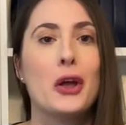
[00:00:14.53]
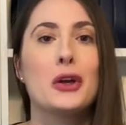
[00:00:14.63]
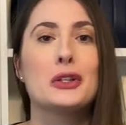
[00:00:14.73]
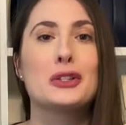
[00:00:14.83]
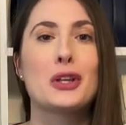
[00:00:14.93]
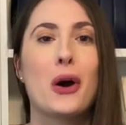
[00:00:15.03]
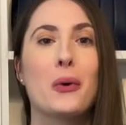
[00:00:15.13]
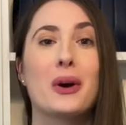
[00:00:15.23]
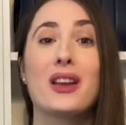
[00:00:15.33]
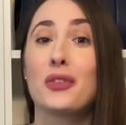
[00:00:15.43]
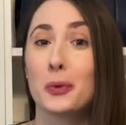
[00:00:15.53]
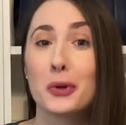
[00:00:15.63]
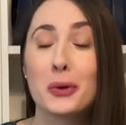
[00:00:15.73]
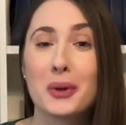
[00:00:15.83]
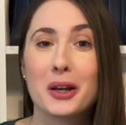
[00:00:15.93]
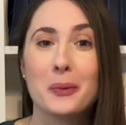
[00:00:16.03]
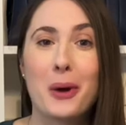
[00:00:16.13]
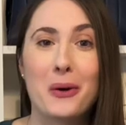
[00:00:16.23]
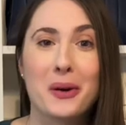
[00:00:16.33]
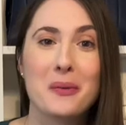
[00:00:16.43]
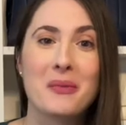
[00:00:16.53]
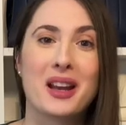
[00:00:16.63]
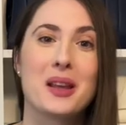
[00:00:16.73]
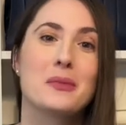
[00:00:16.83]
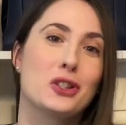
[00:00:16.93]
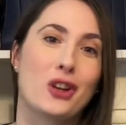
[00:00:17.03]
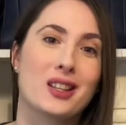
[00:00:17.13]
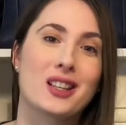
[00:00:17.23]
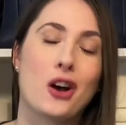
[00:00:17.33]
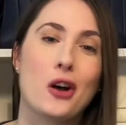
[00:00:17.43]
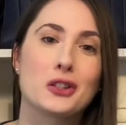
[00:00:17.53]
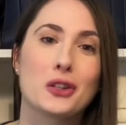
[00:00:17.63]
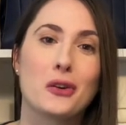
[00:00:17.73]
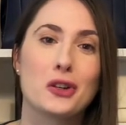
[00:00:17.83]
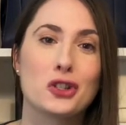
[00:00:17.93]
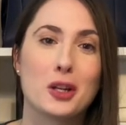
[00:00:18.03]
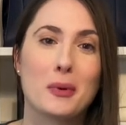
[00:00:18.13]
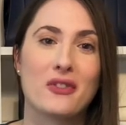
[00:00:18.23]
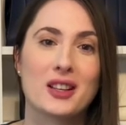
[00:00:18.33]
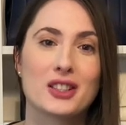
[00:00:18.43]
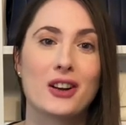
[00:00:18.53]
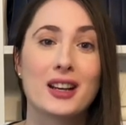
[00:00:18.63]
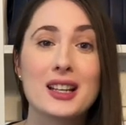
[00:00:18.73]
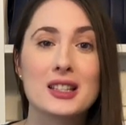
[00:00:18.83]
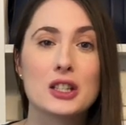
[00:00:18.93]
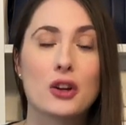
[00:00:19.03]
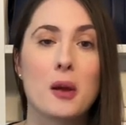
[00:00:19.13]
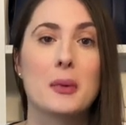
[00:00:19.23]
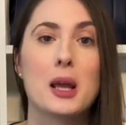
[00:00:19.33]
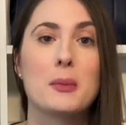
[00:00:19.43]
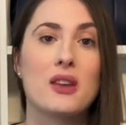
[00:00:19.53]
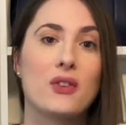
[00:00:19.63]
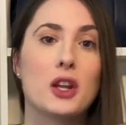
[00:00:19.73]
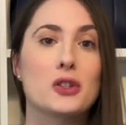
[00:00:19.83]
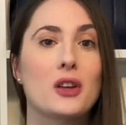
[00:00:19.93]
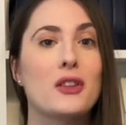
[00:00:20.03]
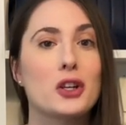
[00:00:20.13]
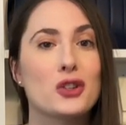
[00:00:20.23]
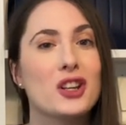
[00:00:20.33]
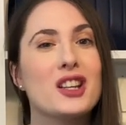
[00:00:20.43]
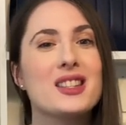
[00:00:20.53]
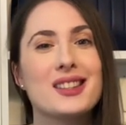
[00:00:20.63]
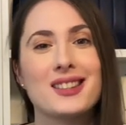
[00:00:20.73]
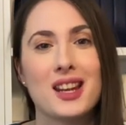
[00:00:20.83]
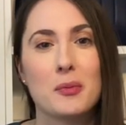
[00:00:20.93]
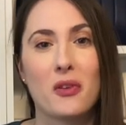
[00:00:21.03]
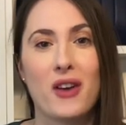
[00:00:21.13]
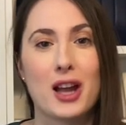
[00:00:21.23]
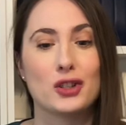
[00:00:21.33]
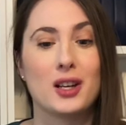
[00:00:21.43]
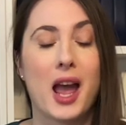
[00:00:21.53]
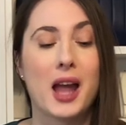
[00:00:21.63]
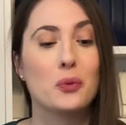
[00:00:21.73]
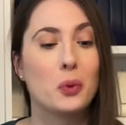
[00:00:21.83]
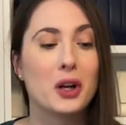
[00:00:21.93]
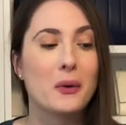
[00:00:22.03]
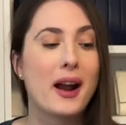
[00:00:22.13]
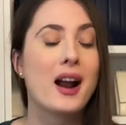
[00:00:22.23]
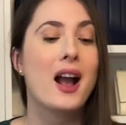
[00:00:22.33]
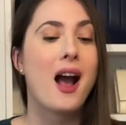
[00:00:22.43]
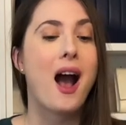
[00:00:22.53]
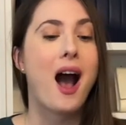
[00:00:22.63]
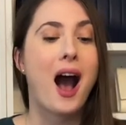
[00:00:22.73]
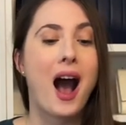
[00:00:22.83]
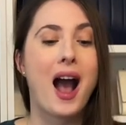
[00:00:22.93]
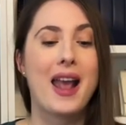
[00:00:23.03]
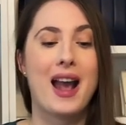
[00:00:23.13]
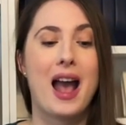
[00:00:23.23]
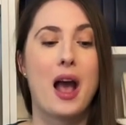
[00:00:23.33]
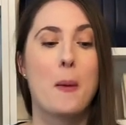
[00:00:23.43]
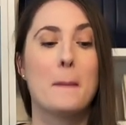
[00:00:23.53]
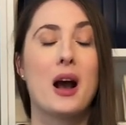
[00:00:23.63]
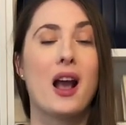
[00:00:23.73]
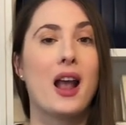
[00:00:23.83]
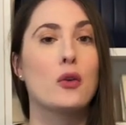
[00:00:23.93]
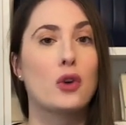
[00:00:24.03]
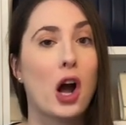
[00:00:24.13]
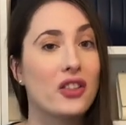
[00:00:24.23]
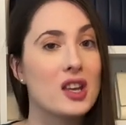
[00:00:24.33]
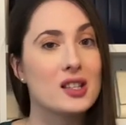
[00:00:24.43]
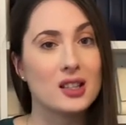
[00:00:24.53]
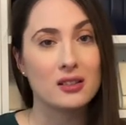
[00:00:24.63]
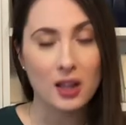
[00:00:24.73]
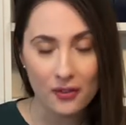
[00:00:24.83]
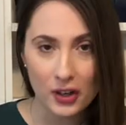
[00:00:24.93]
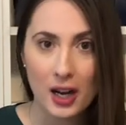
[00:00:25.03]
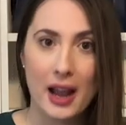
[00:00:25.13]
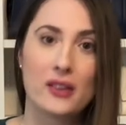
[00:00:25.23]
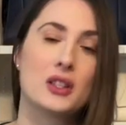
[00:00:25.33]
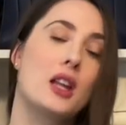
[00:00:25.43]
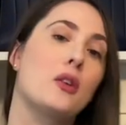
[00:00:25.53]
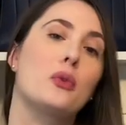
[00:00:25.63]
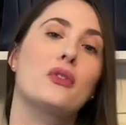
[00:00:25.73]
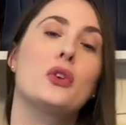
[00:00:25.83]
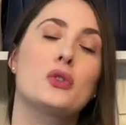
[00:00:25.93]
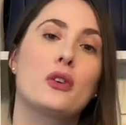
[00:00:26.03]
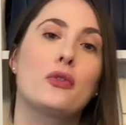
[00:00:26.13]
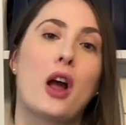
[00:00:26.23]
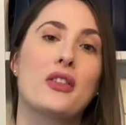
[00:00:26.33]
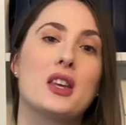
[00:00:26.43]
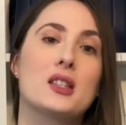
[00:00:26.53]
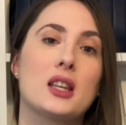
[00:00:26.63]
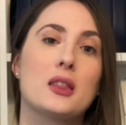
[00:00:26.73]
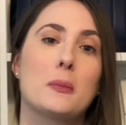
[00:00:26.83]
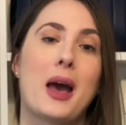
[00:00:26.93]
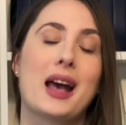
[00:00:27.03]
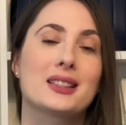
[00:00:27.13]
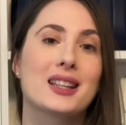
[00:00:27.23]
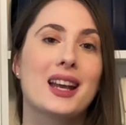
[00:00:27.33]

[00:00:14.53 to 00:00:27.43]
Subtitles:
So if you're new here, welcome. My name is Jessica, also known as Chicprofessor on Instagram, and I make videos on luxury goods, sustainable fashion, and workwear. I am a Rothys lover. I have done reviews of Rothys in the past,